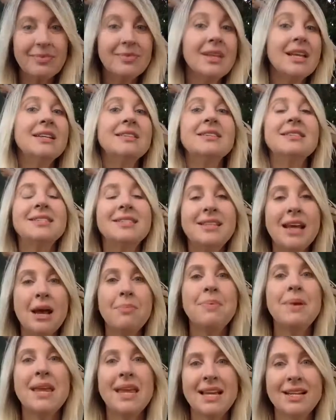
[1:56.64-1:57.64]
Step
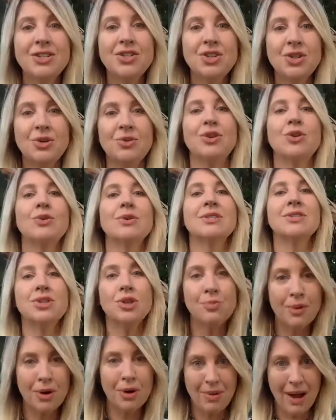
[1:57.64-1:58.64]
into your
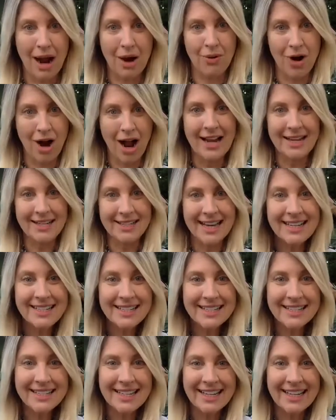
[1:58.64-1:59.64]
superpower
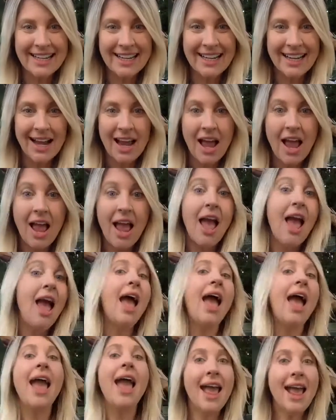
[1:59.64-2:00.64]
identity
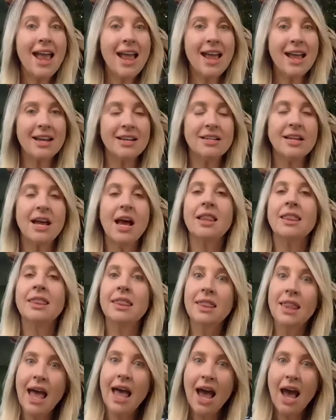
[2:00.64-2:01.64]
and
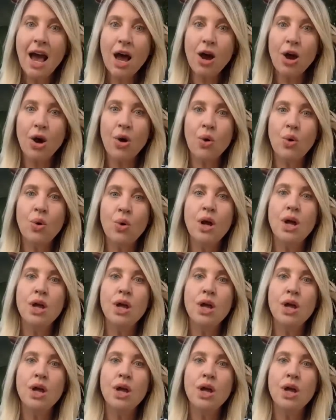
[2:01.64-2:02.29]
allow